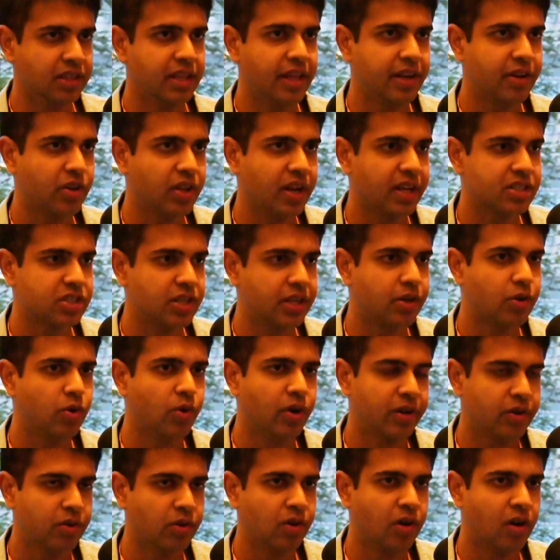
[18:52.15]
then you can actually go
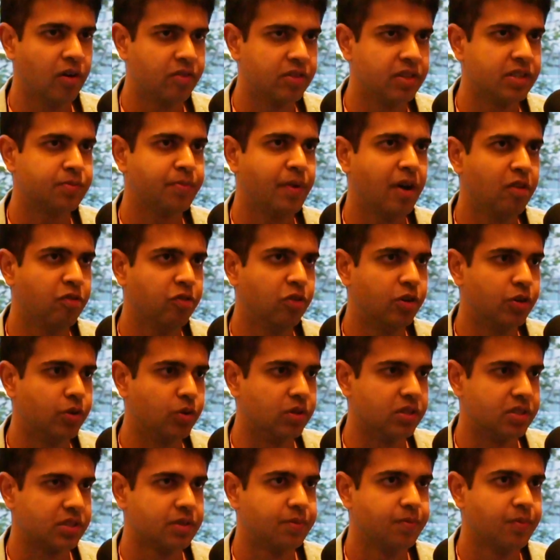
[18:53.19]
and do a lot of these powerful
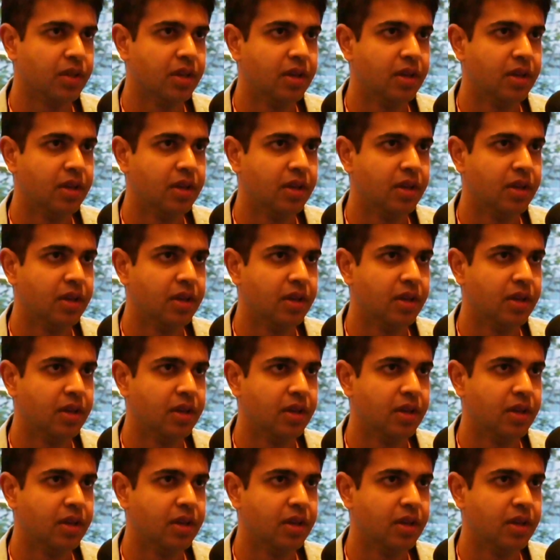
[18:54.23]
tools.